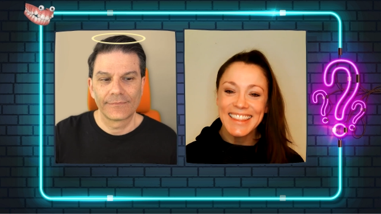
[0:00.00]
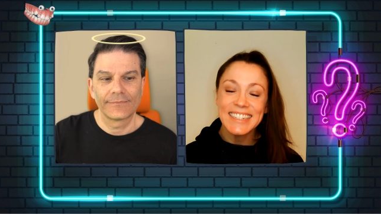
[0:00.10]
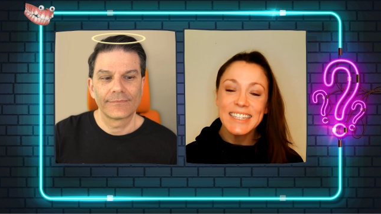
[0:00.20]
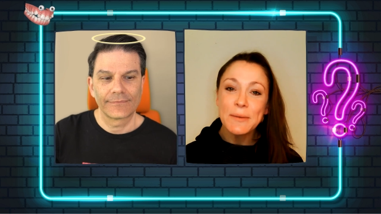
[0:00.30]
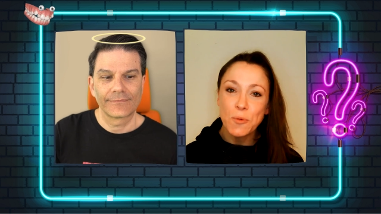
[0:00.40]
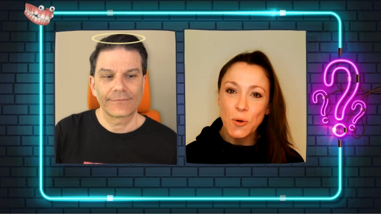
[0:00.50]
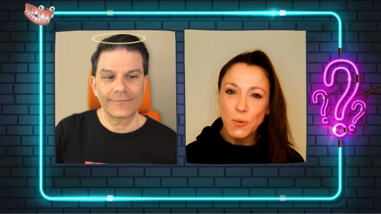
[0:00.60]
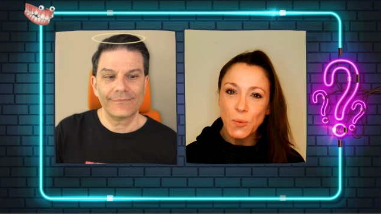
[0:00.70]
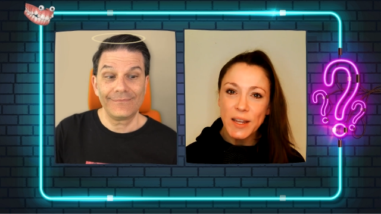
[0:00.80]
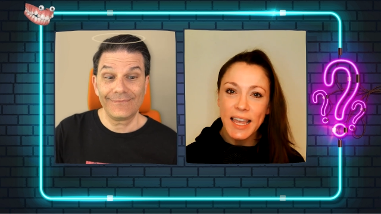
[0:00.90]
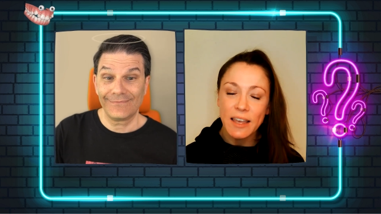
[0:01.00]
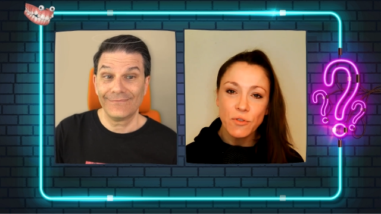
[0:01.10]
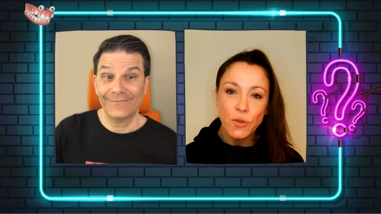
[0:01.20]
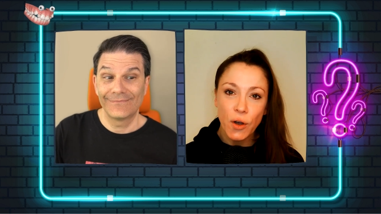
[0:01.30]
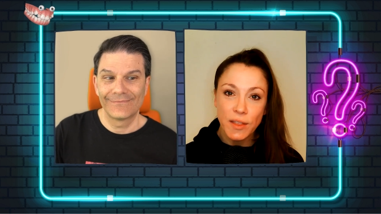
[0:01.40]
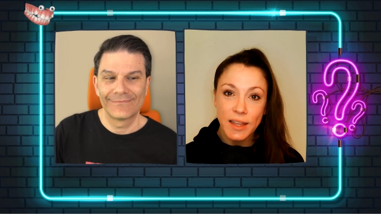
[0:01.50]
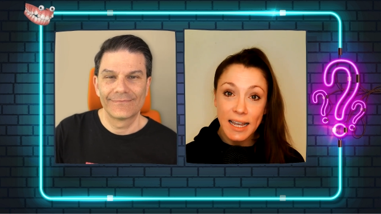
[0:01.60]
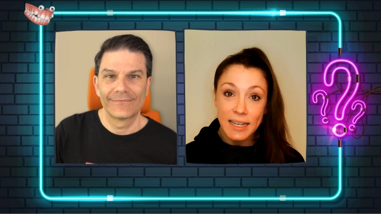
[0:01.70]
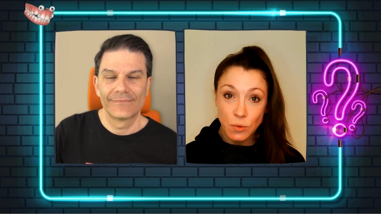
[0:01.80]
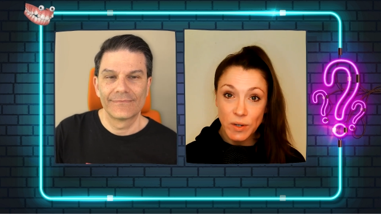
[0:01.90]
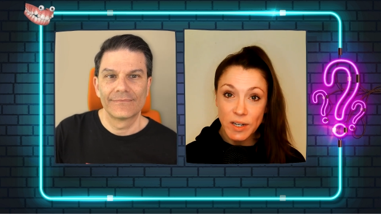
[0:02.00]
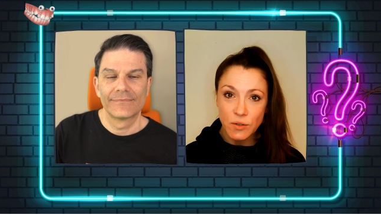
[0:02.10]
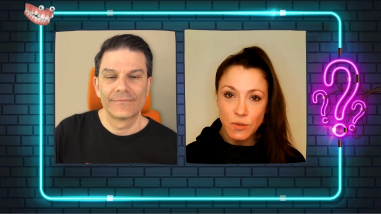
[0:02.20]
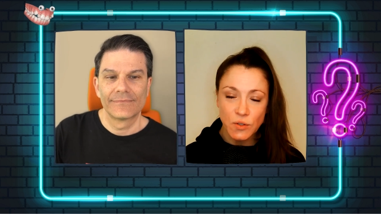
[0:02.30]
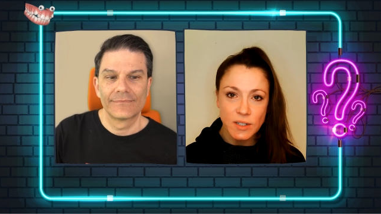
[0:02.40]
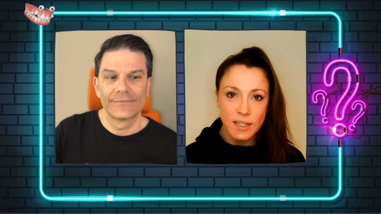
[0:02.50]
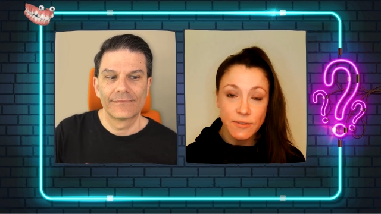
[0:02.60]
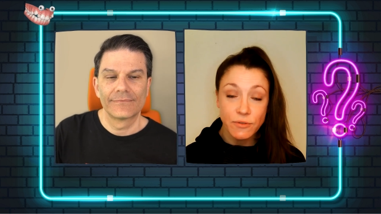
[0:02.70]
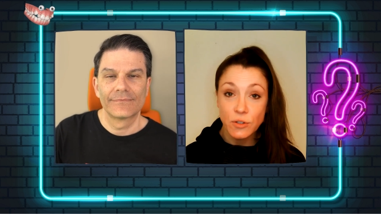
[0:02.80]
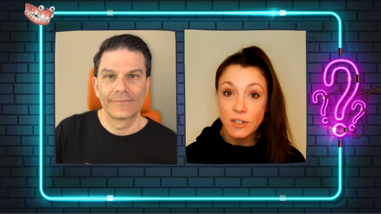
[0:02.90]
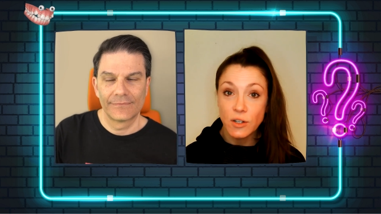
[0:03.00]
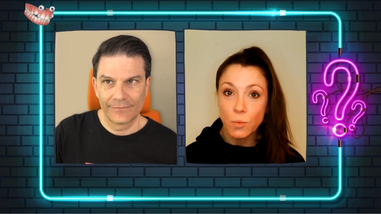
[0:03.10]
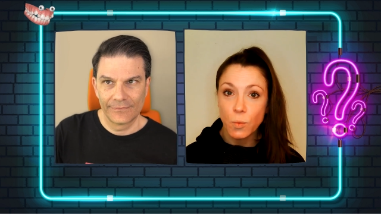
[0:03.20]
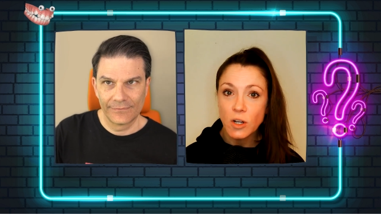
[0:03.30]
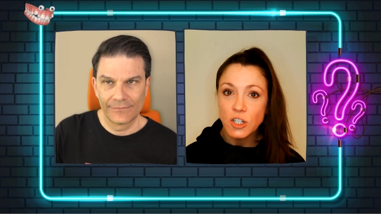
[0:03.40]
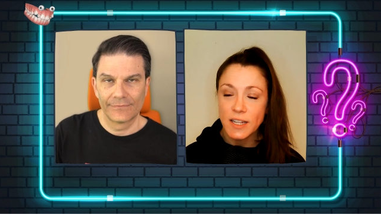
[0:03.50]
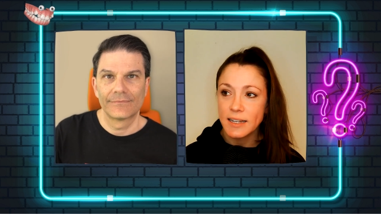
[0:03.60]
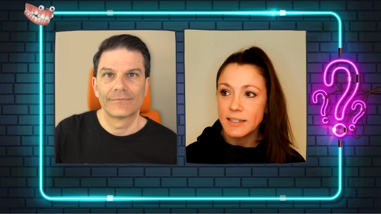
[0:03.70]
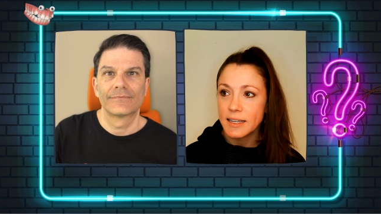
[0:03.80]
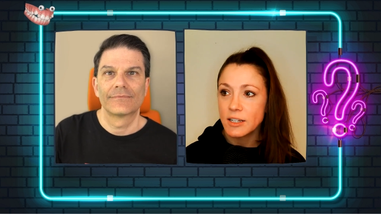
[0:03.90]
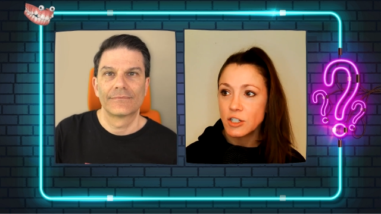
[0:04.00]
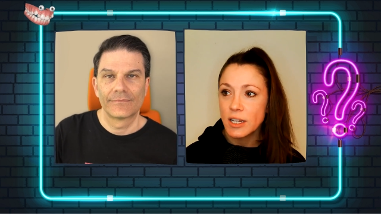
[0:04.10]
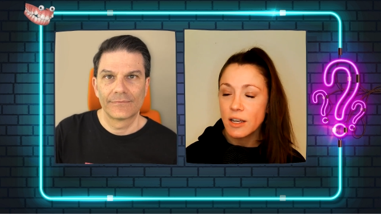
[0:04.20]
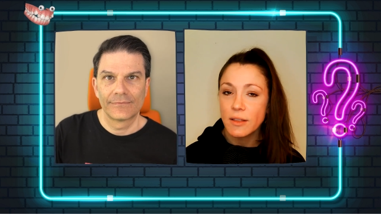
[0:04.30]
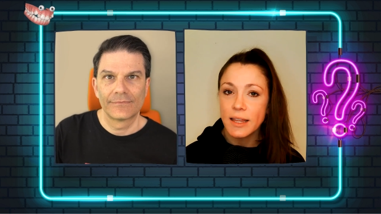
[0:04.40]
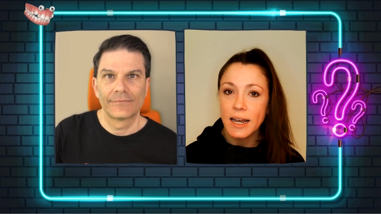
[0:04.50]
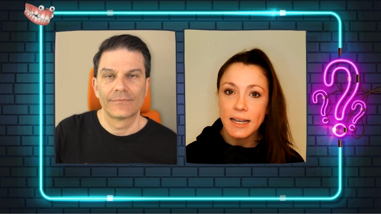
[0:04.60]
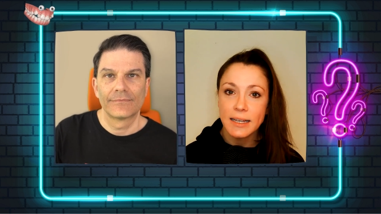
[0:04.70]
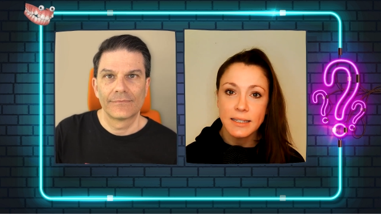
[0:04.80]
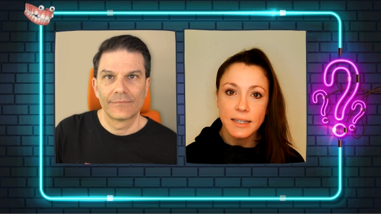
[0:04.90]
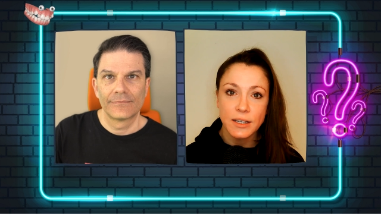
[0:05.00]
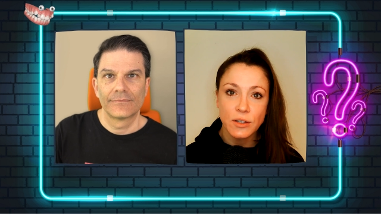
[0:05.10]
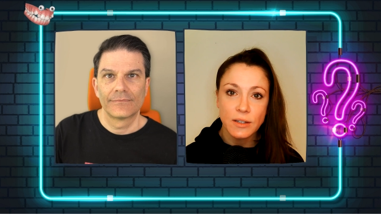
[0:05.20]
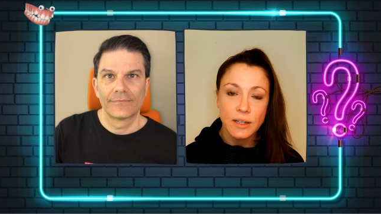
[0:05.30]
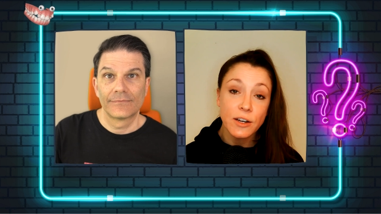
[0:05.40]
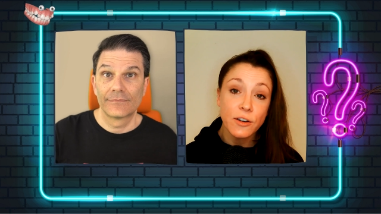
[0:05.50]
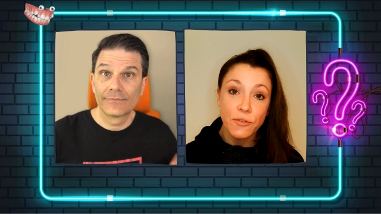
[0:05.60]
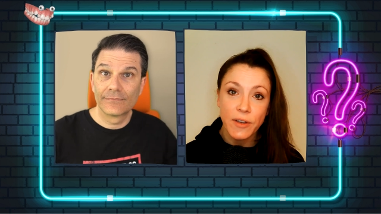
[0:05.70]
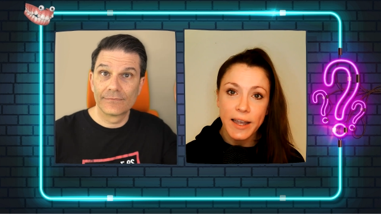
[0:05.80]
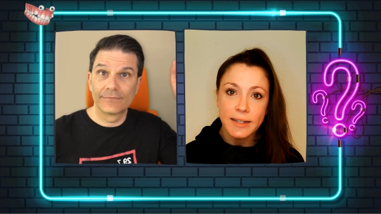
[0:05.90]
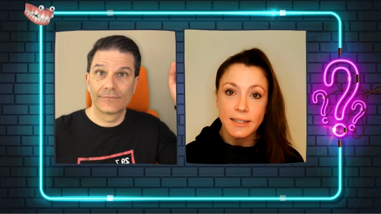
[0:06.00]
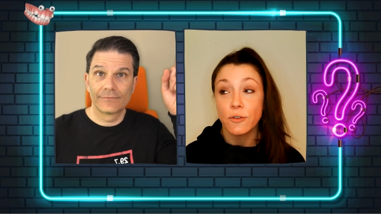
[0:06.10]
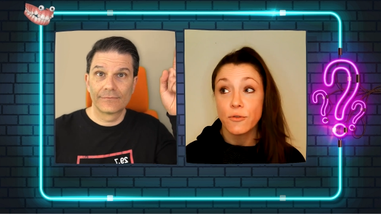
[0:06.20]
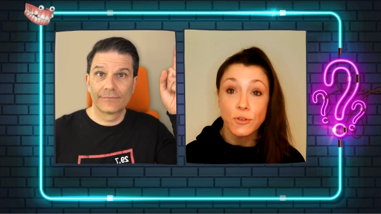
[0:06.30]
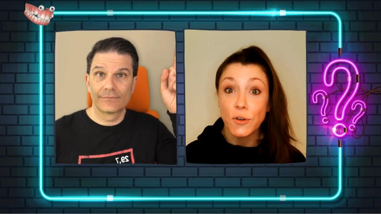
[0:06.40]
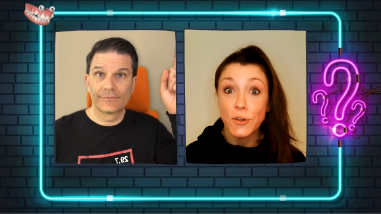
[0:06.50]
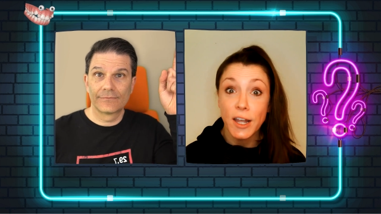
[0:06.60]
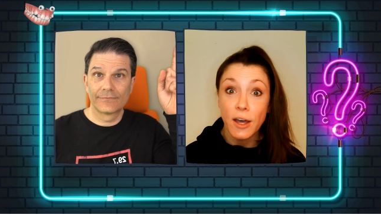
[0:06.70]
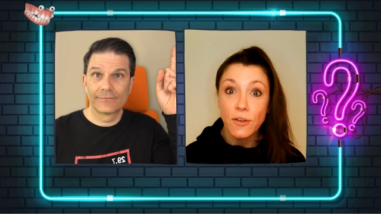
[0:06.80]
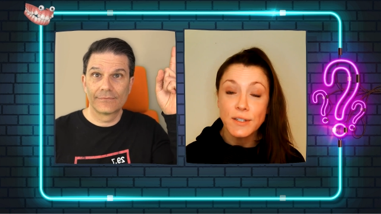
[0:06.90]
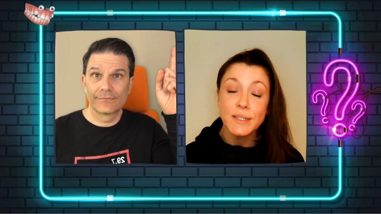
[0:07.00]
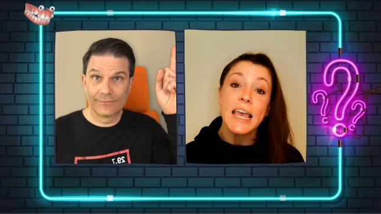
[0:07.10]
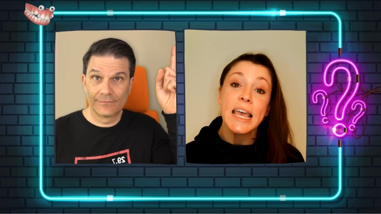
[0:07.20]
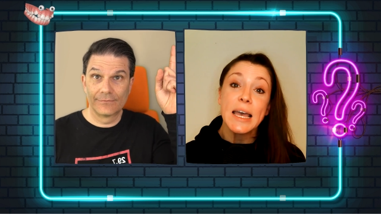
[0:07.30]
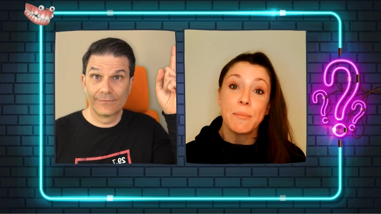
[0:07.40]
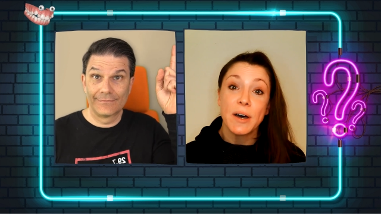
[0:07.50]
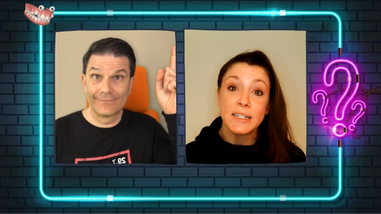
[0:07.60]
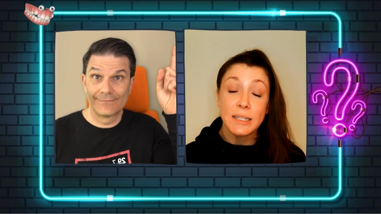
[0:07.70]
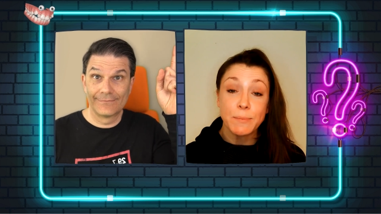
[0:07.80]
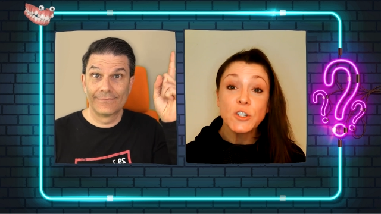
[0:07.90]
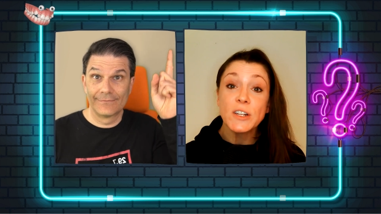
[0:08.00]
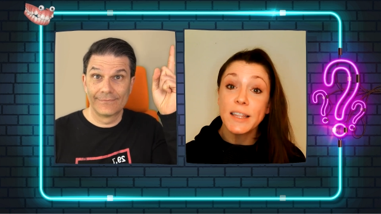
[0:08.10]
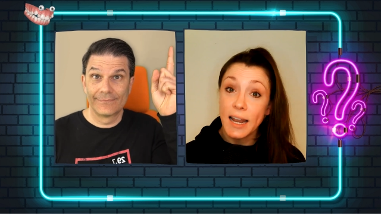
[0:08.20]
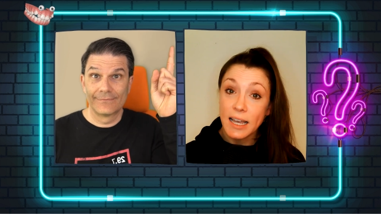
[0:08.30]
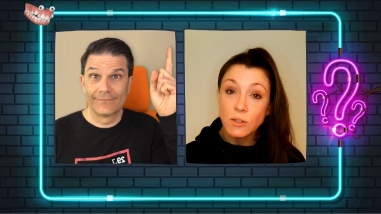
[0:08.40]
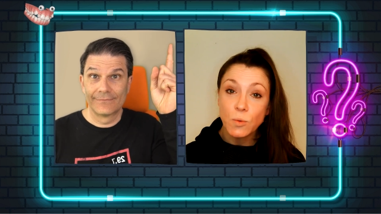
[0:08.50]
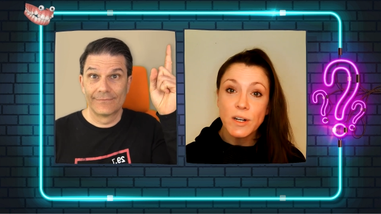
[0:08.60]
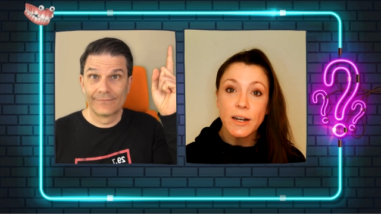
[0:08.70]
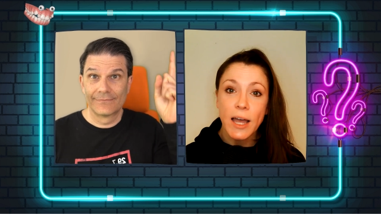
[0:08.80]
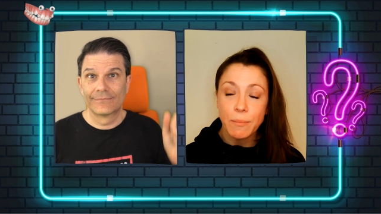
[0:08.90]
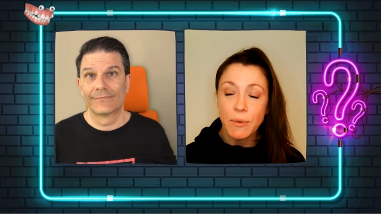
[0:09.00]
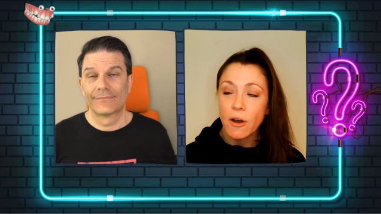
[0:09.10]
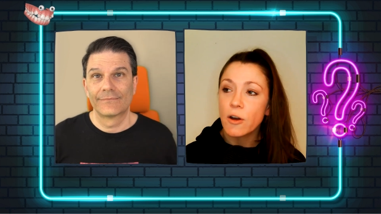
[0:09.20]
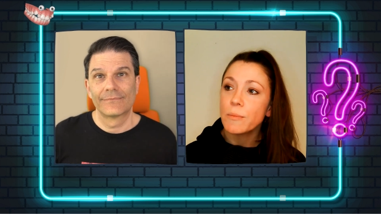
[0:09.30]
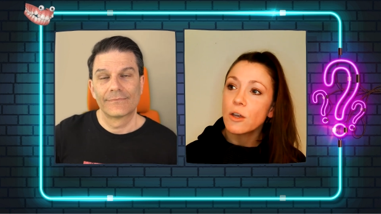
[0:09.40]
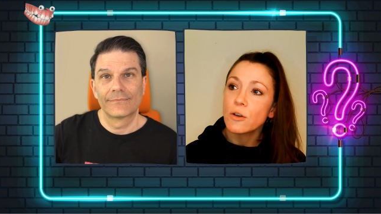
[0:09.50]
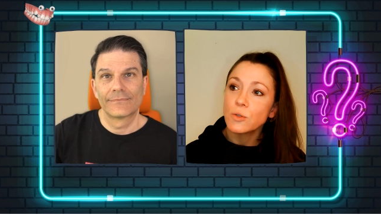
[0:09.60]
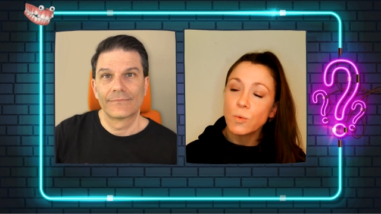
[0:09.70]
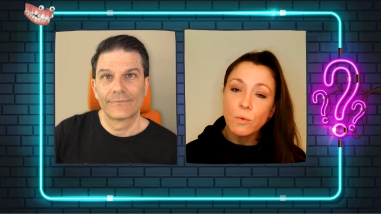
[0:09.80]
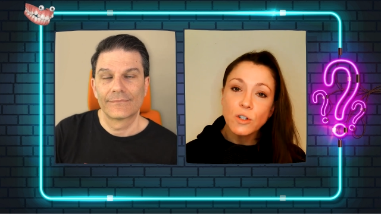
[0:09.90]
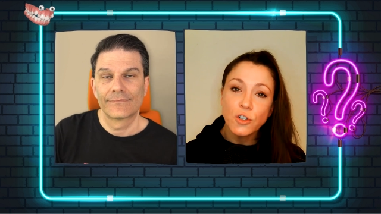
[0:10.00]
Speaker 1: the tip what we gave you on the last video. So if you did not watch that, uh, check out the last uh, clear facts and of course all the others, but especially the last one on IPR because we were